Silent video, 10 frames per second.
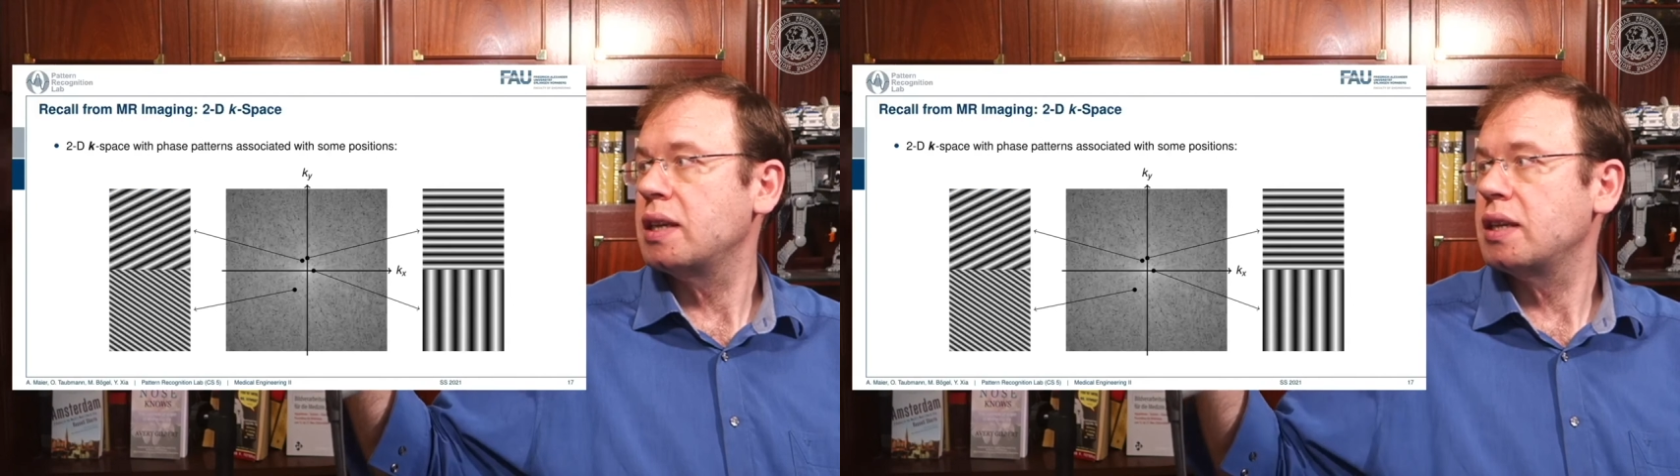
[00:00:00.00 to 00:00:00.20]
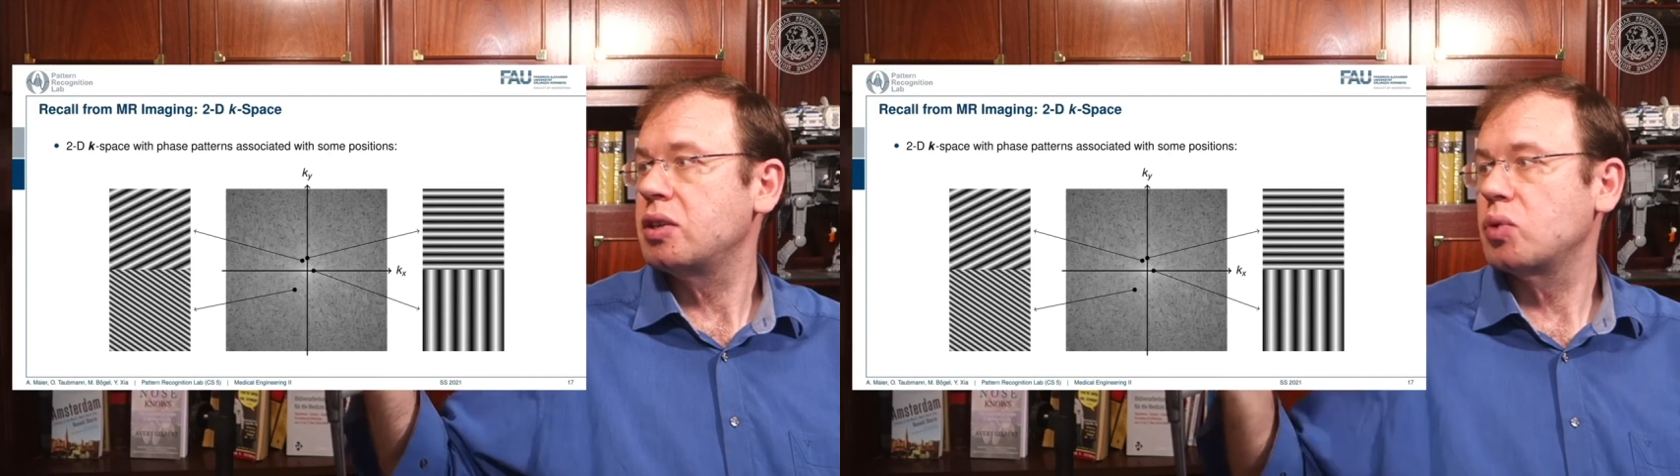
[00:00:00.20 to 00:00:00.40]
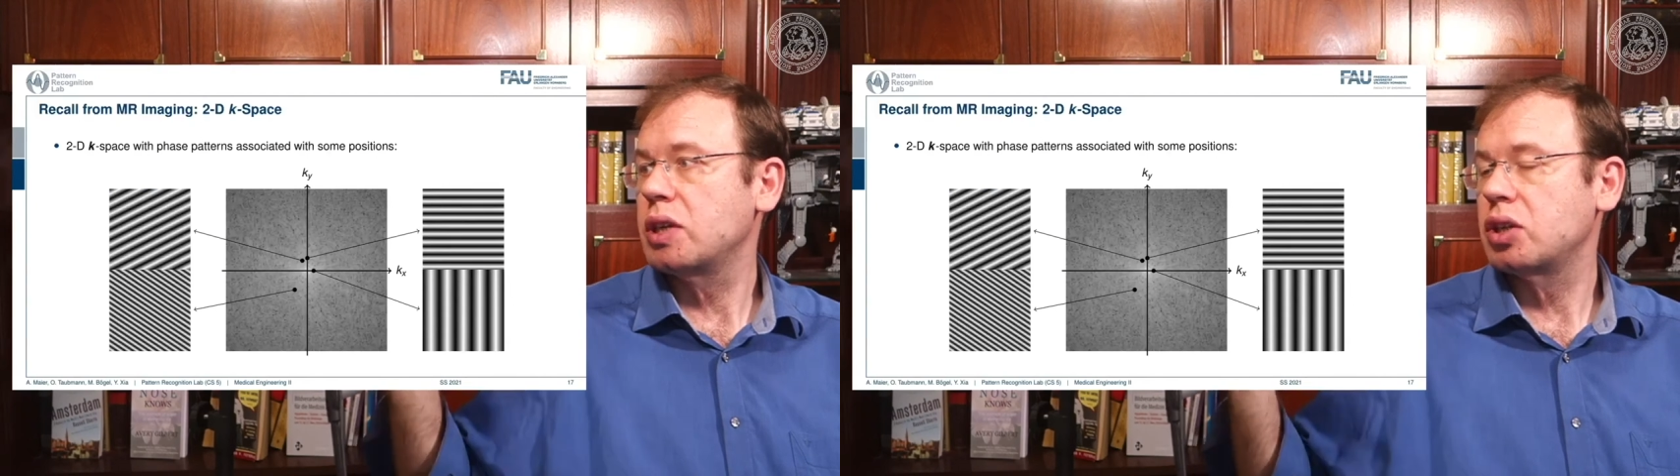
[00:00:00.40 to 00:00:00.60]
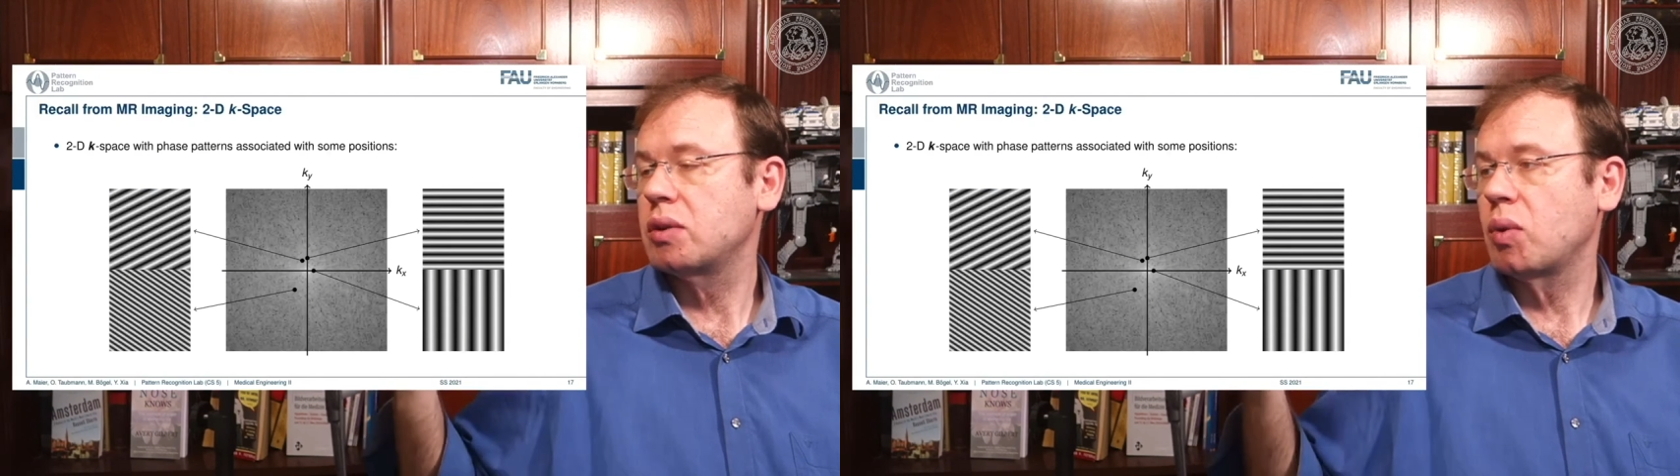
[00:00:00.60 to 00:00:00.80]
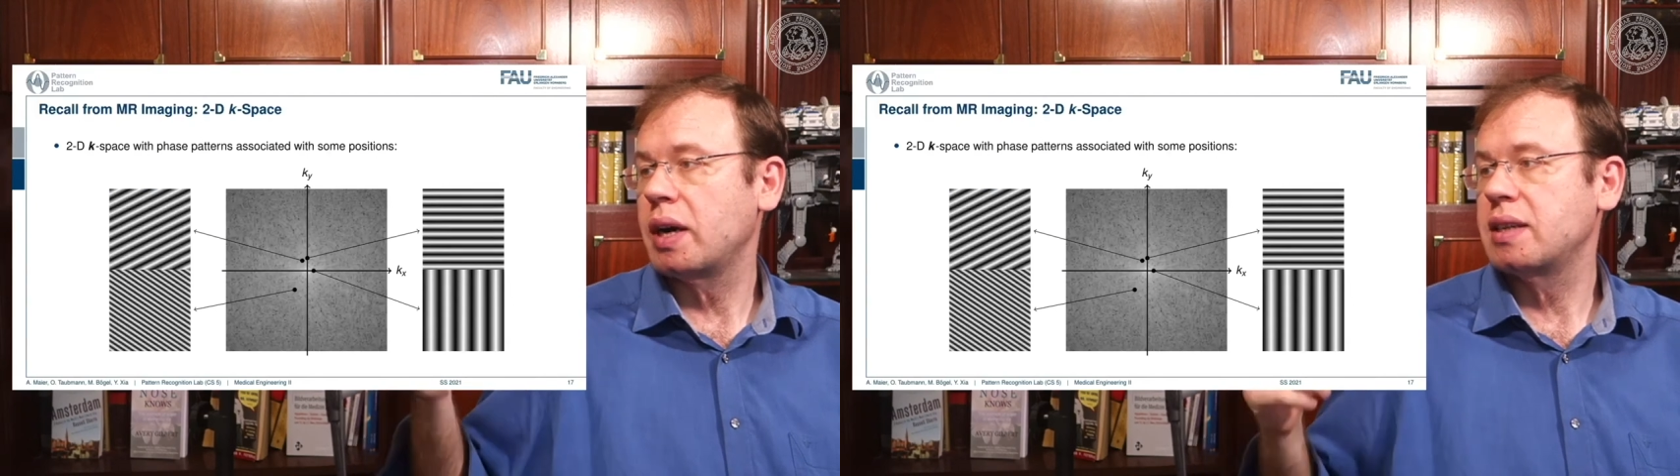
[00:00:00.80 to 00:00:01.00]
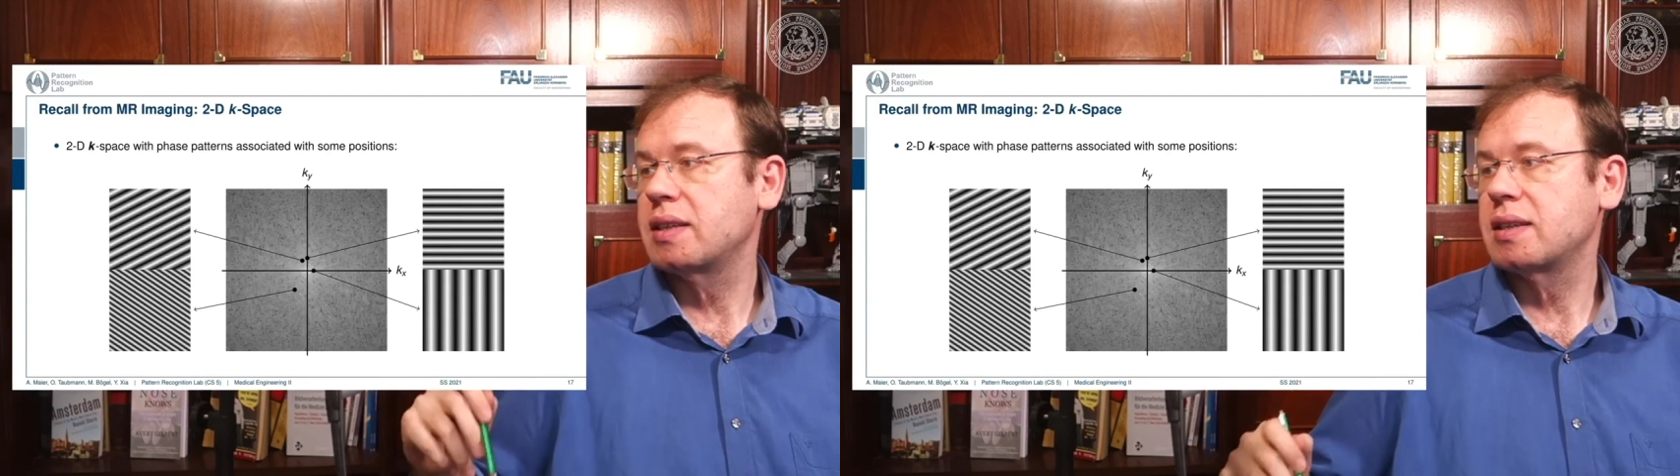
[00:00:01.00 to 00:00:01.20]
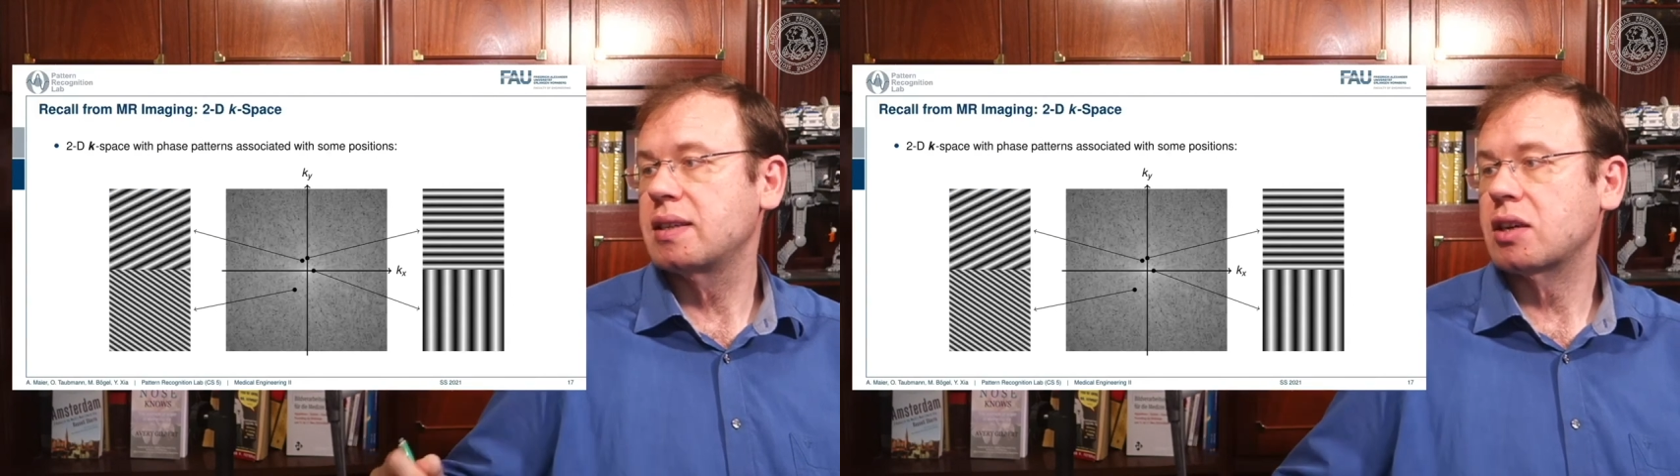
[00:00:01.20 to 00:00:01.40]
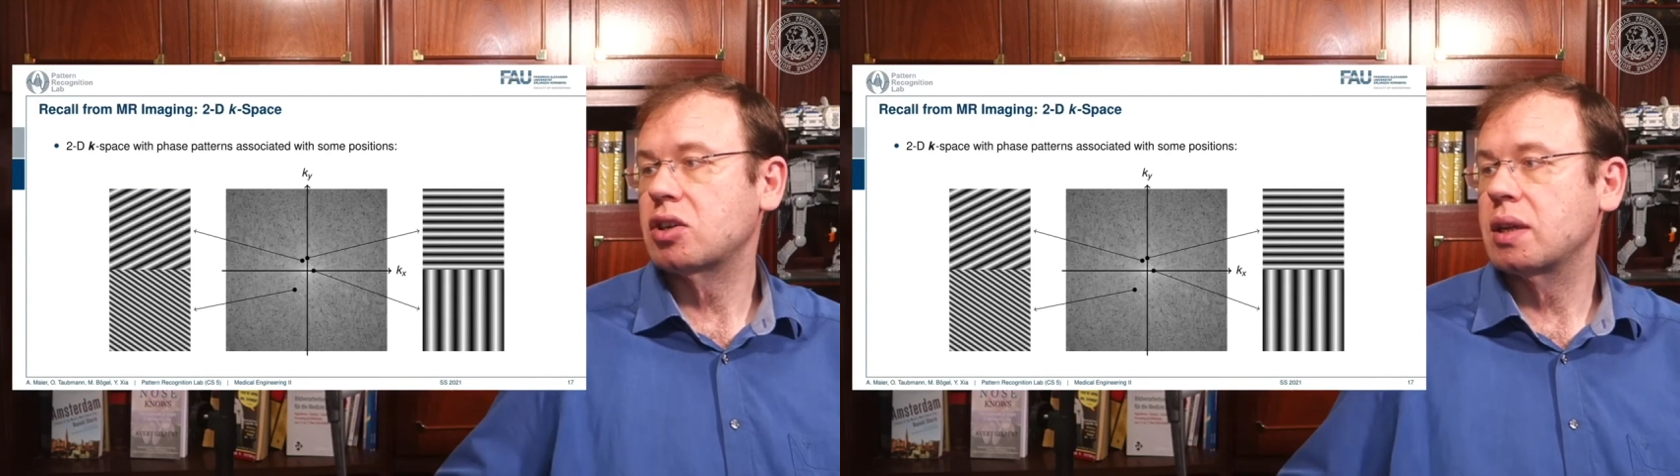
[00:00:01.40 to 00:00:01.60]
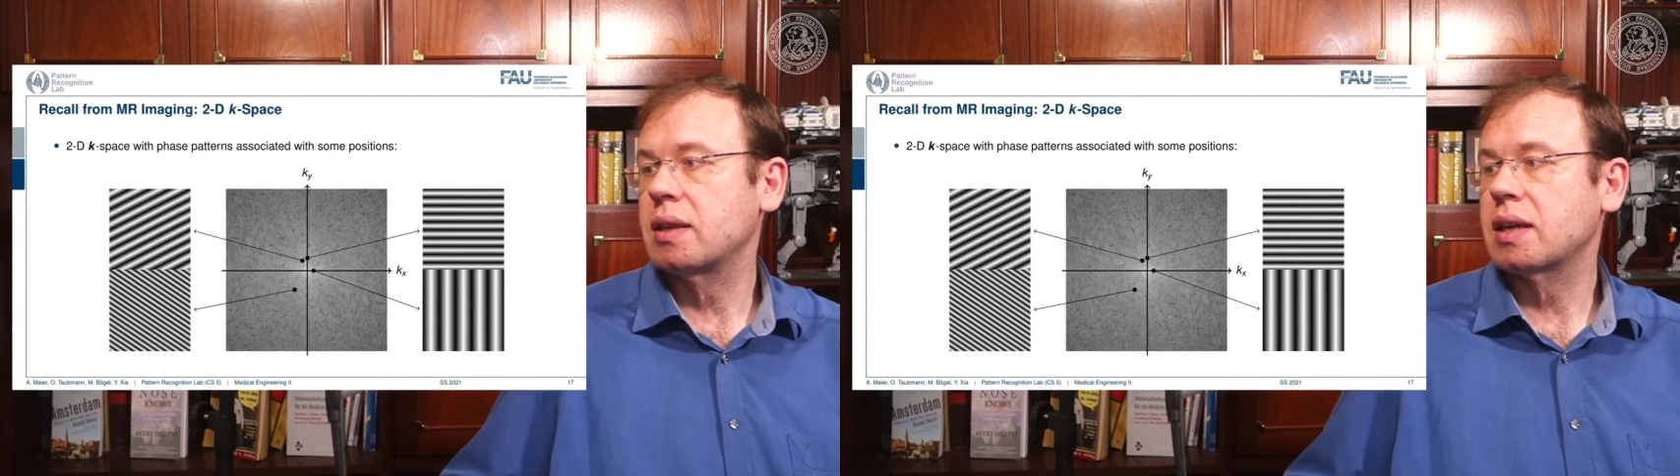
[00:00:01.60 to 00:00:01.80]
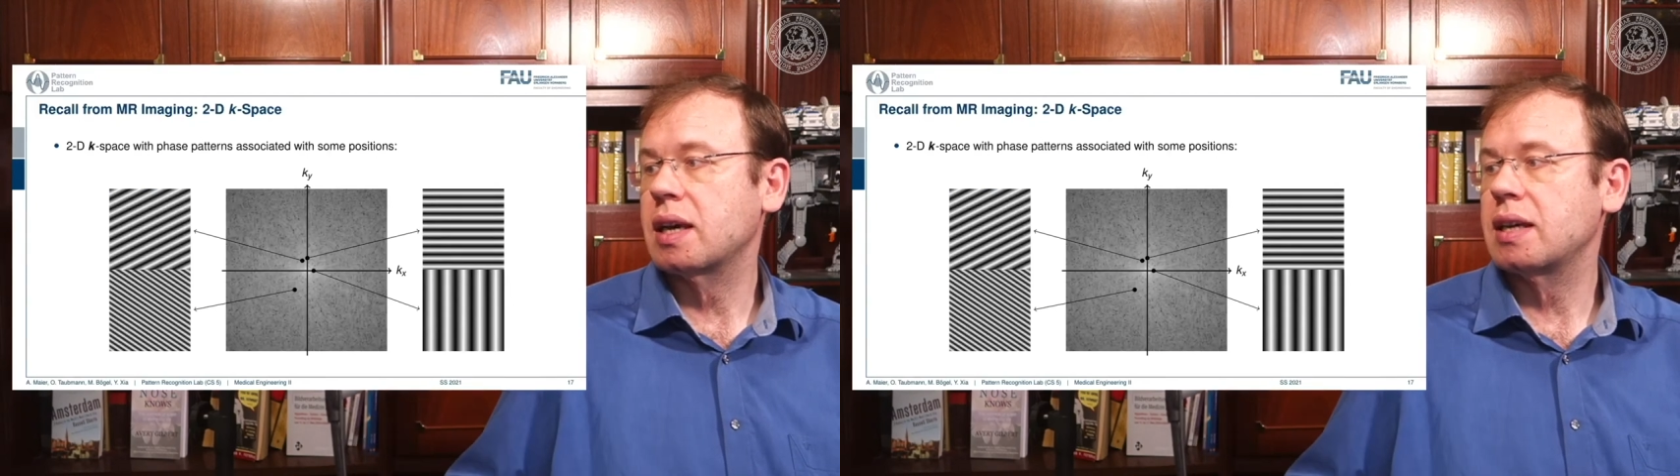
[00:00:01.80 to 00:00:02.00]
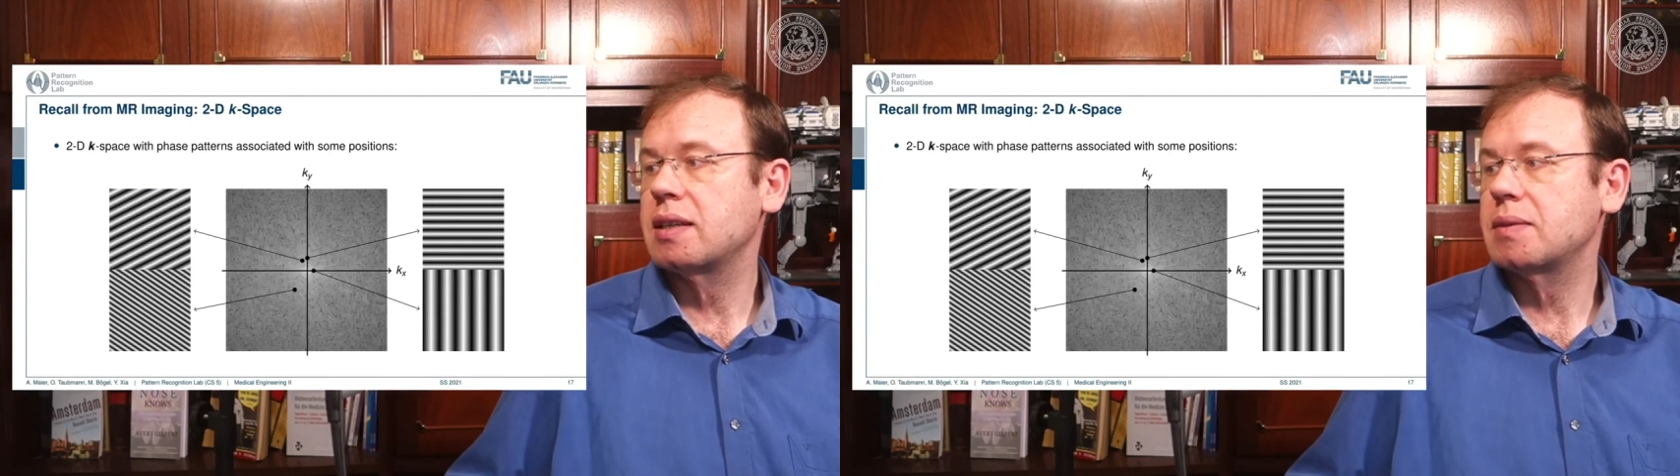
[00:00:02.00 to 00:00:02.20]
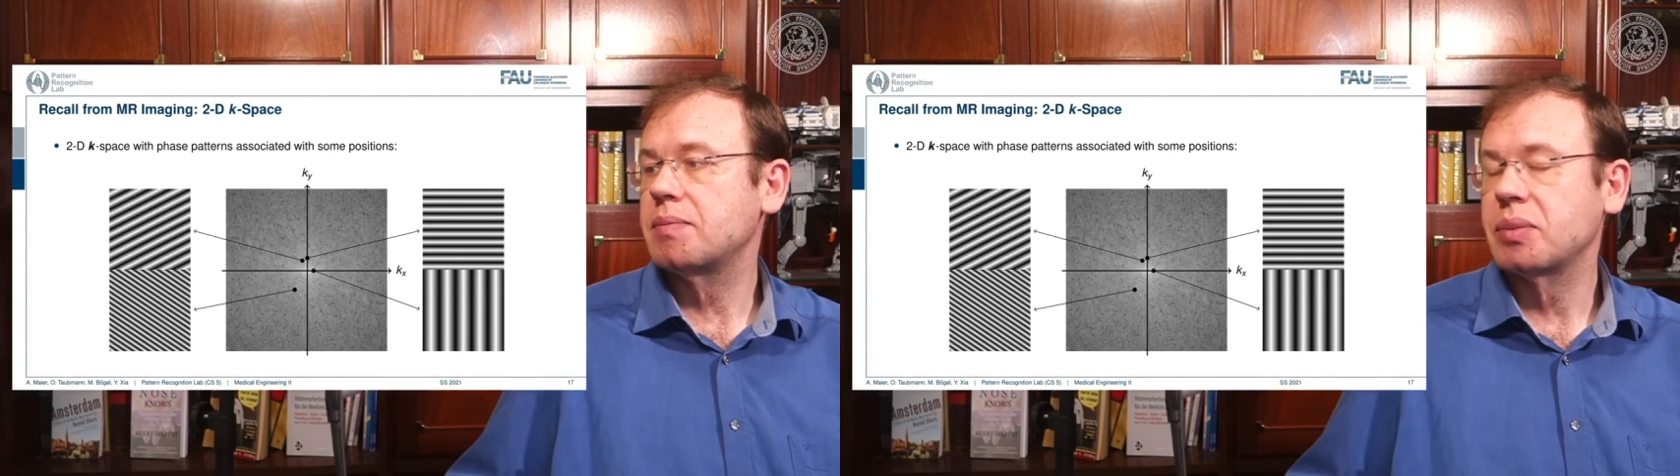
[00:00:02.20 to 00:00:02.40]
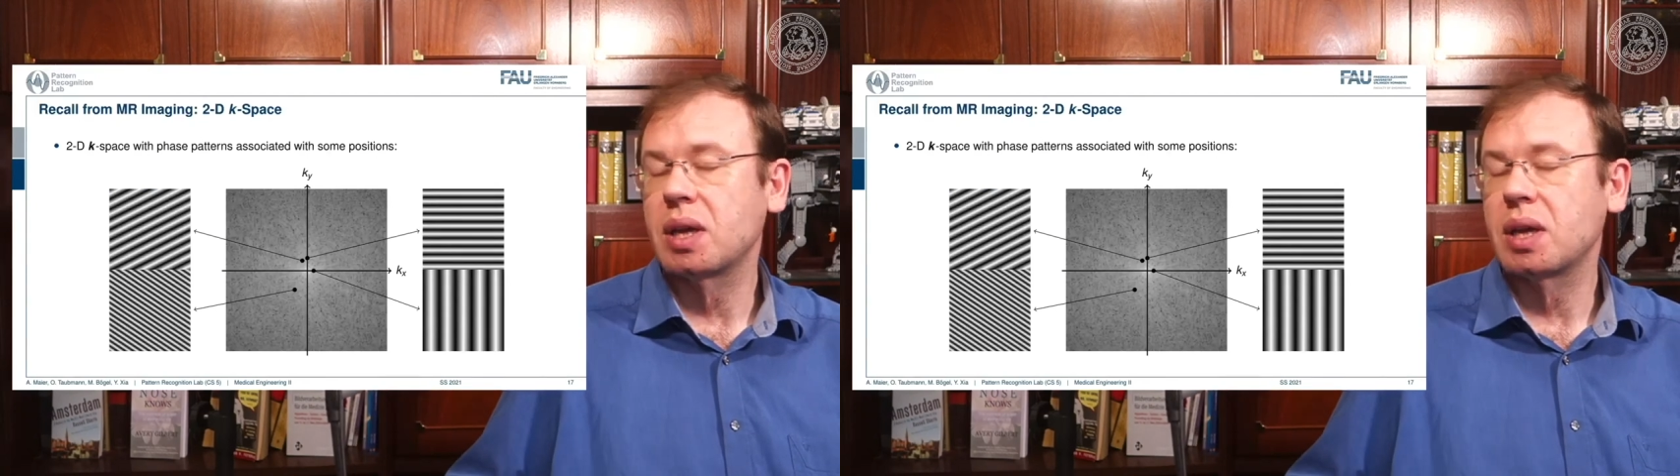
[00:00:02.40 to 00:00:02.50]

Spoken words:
intuition why this is actually the case.